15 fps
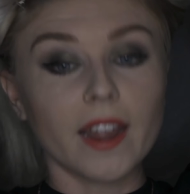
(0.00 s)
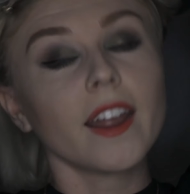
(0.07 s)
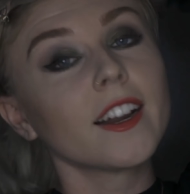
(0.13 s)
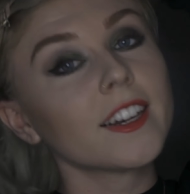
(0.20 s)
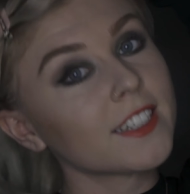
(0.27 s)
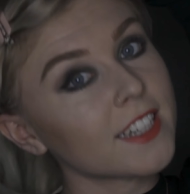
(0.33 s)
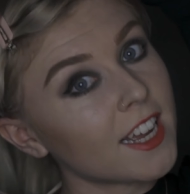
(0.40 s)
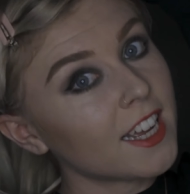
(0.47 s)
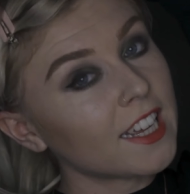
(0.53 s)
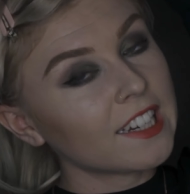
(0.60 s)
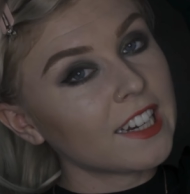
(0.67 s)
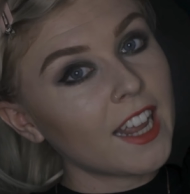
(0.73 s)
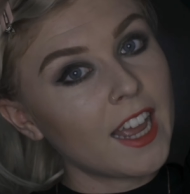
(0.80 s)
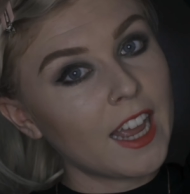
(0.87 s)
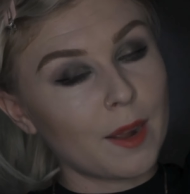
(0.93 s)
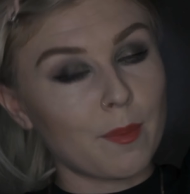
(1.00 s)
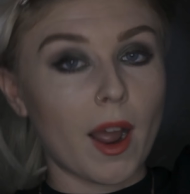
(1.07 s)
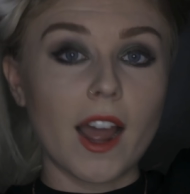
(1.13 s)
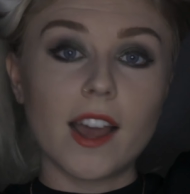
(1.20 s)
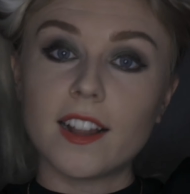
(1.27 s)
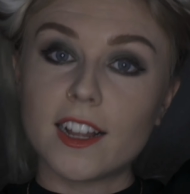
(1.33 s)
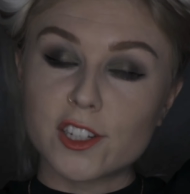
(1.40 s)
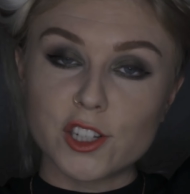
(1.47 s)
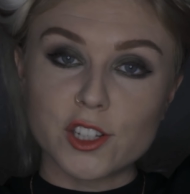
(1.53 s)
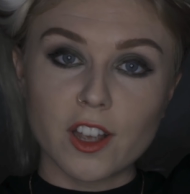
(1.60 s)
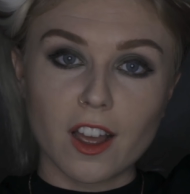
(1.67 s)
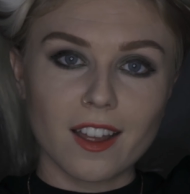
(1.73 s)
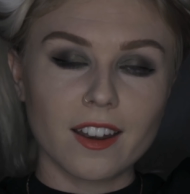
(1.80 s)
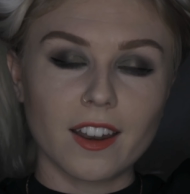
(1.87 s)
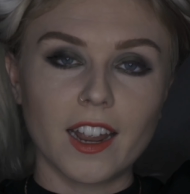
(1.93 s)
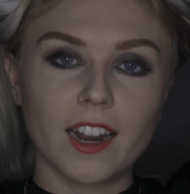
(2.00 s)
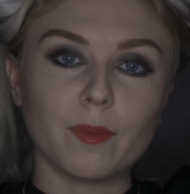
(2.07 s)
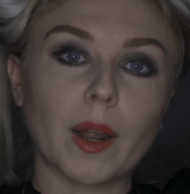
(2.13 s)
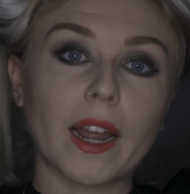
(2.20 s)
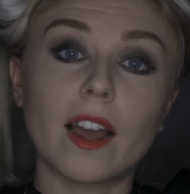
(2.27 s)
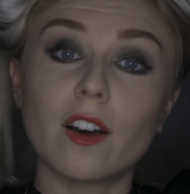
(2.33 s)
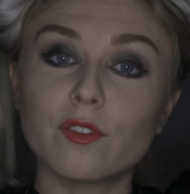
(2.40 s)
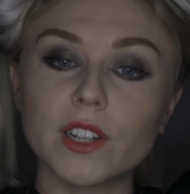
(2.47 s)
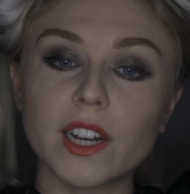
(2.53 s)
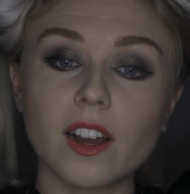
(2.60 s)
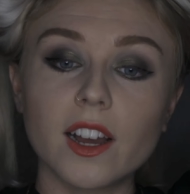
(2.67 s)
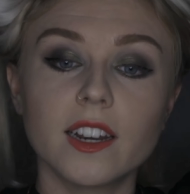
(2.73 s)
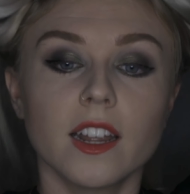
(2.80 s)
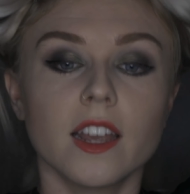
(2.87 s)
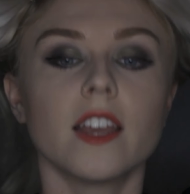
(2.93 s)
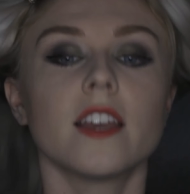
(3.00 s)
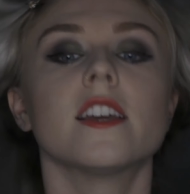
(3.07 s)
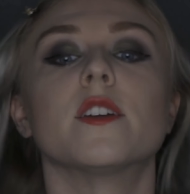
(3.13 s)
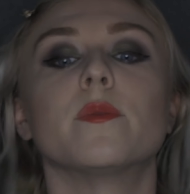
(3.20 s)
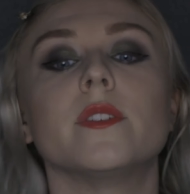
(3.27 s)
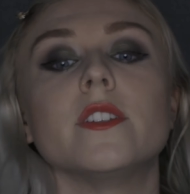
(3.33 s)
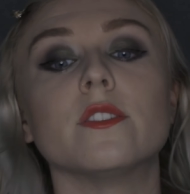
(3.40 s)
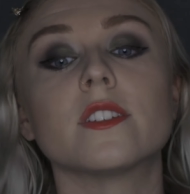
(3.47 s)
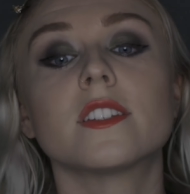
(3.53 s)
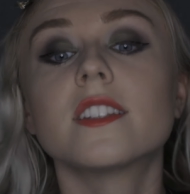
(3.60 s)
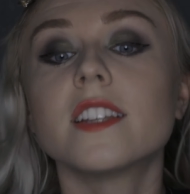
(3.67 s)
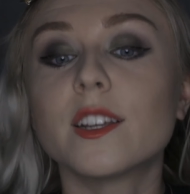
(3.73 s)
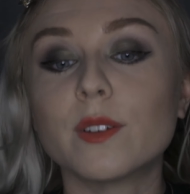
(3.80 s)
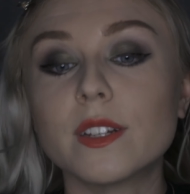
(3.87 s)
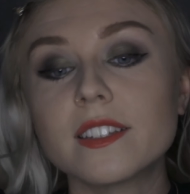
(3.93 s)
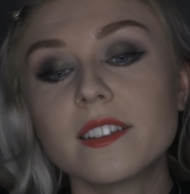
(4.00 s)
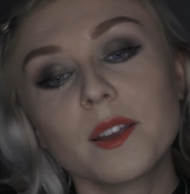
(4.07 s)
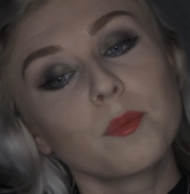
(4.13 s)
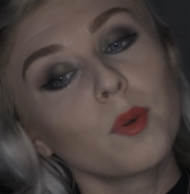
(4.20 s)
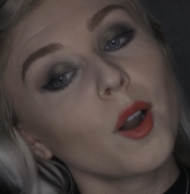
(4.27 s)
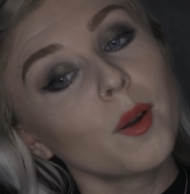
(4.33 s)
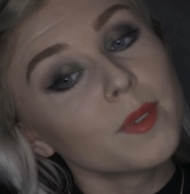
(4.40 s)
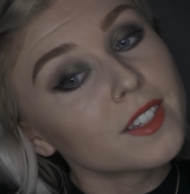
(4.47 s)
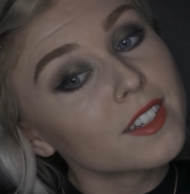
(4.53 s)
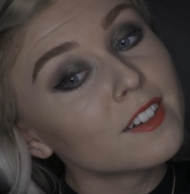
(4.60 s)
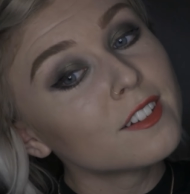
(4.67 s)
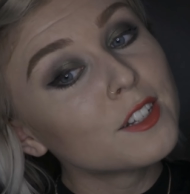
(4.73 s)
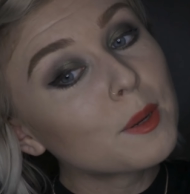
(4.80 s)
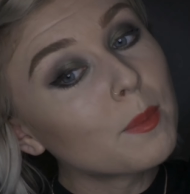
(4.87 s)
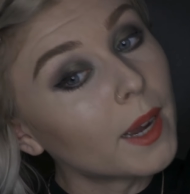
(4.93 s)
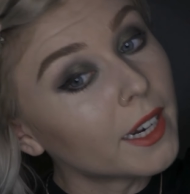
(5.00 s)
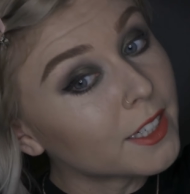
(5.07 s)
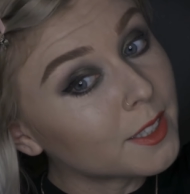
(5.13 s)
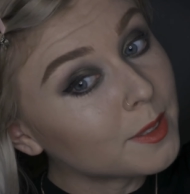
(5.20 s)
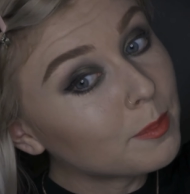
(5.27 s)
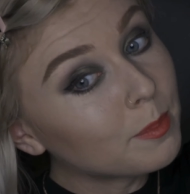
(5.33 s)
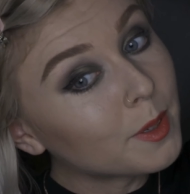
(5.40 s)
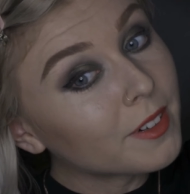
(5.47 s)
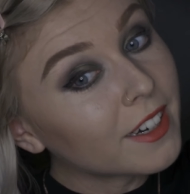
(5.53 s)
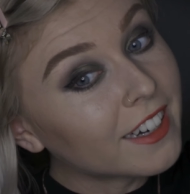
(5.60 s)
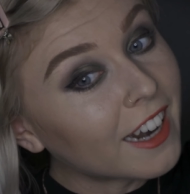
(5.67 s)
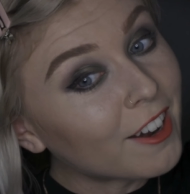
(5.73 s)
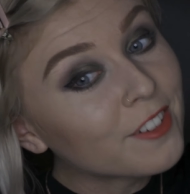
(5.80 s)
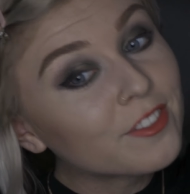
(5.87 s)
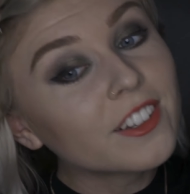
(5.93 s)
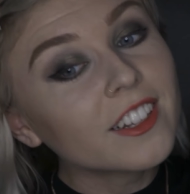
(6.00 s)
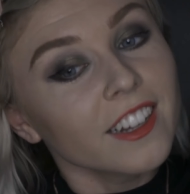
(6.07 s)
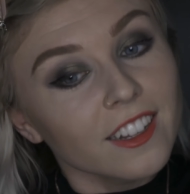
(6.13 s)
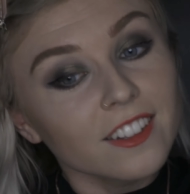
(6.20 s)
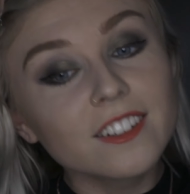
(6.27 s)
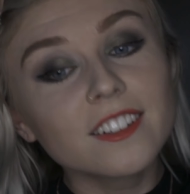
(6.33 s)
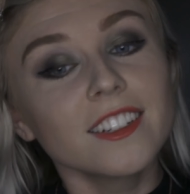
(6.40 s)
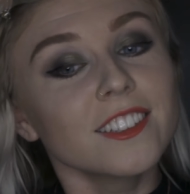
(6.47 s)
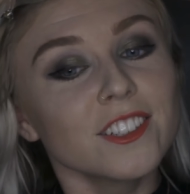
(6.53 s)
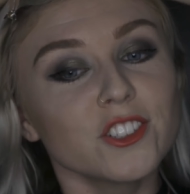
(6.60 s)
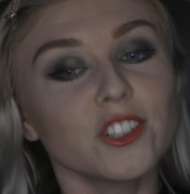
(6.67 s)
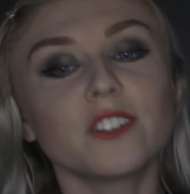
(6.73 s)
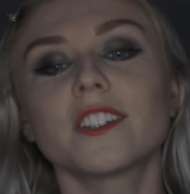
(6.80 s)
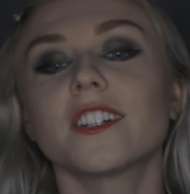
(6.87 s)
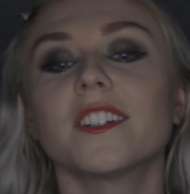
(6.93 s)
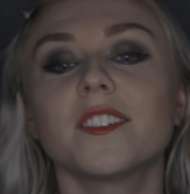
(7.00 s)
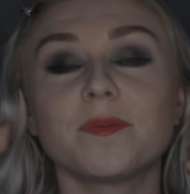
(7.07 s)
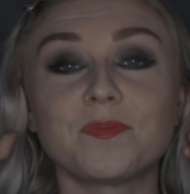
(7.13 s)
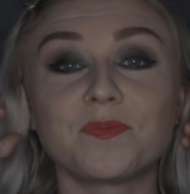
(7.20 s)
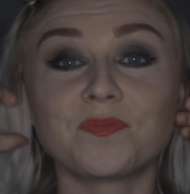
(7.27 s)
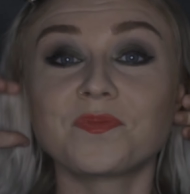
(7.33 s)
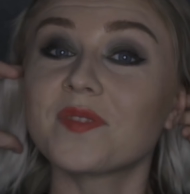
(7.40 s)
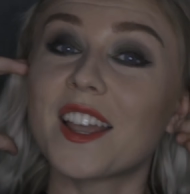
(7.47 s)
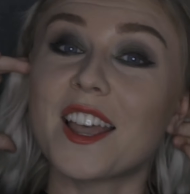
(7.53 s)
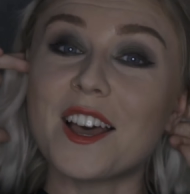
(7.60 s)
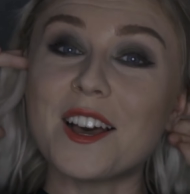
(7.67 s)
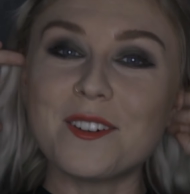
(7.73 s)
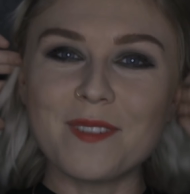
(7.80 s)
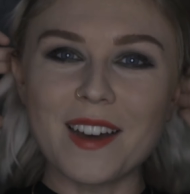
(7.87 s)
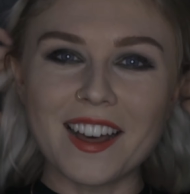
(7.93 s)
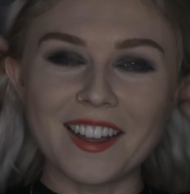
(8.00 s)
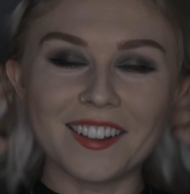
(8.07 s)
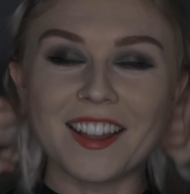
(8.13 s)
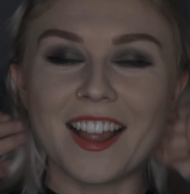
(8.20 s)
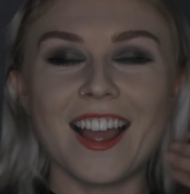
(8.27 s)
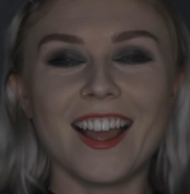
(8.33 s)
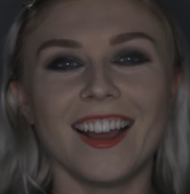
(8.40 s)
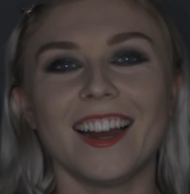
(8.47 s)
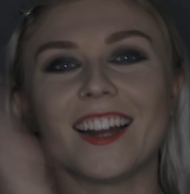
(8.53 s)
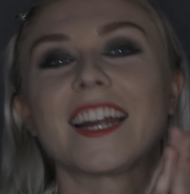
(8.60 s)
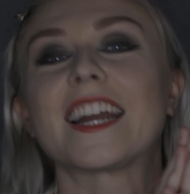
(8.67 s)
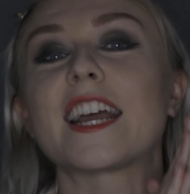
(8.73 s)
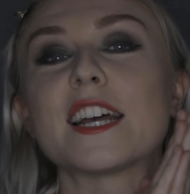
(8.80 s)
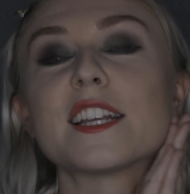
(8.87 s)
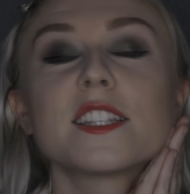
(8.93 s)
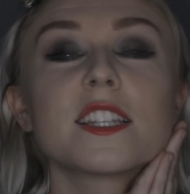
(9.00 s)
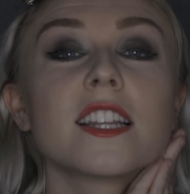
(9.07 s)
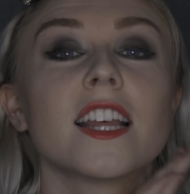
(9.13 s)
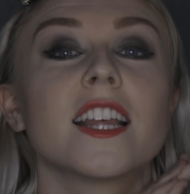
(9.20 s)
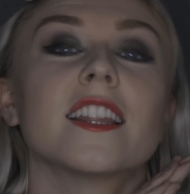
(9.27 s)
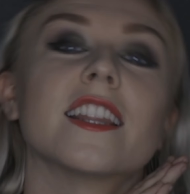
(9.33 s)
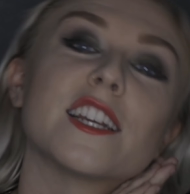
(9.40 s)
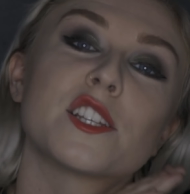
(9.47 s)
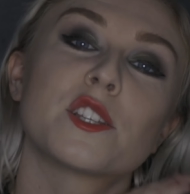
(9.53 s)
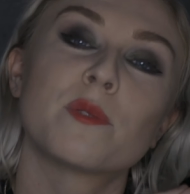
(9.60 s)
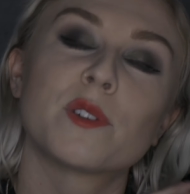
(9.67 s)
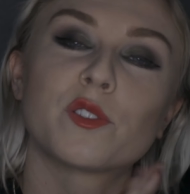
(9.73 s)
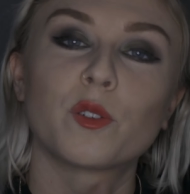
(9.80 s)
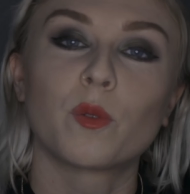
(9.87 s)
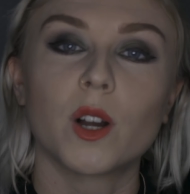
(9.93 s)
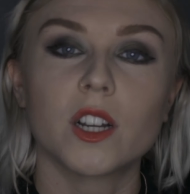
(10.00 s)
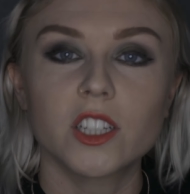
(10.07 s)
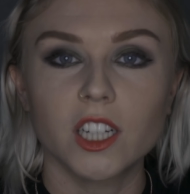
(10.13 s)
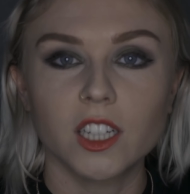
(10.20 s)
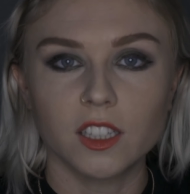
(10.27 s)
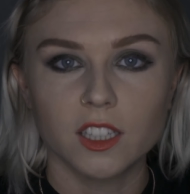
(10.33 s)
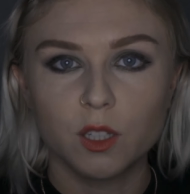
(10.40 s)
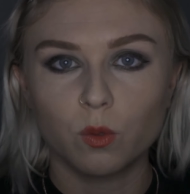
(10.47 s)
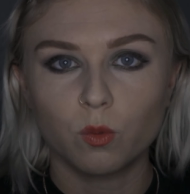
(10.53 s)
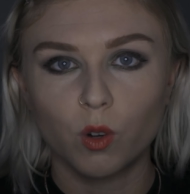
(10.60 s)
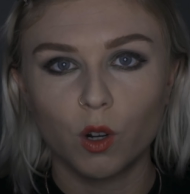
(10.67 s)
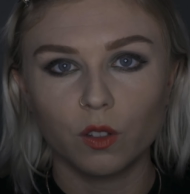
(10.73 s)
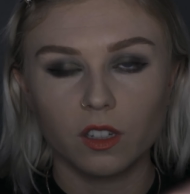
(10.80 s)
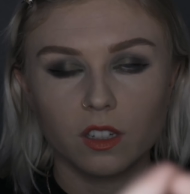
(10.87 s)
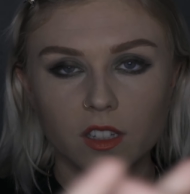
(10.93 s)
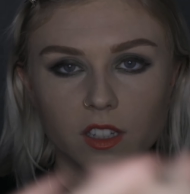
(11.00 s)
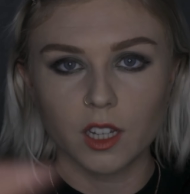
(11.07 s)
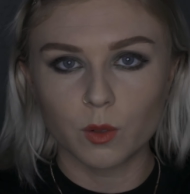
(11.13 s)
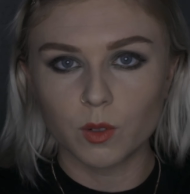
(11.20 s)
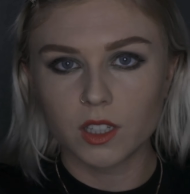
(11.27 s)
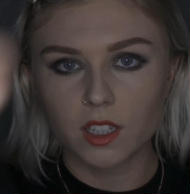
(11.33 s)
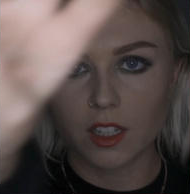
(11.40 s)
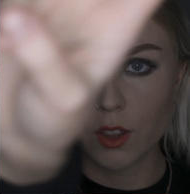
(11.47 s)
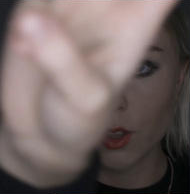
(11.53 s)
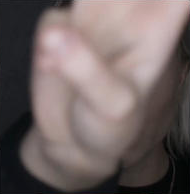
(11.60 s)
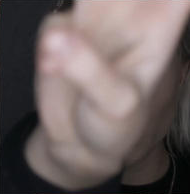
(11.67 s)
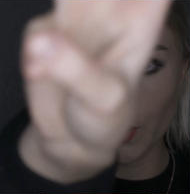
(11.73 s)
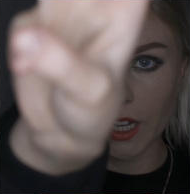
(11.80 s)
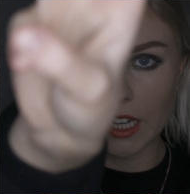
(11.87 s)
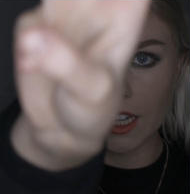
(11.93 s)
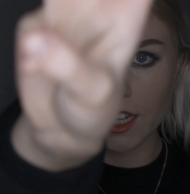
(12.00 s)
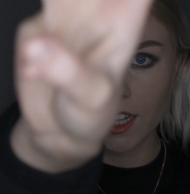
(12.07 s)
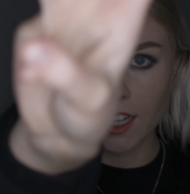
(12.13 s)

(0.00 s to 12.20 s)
hair done and my eyelashes on and my outfit on and we do the sequence, I promise it'll look better. But right now I feel like I look like the Joker. Oh well. Alright guys, thanks so much for watching. Let's roll the sequence in 3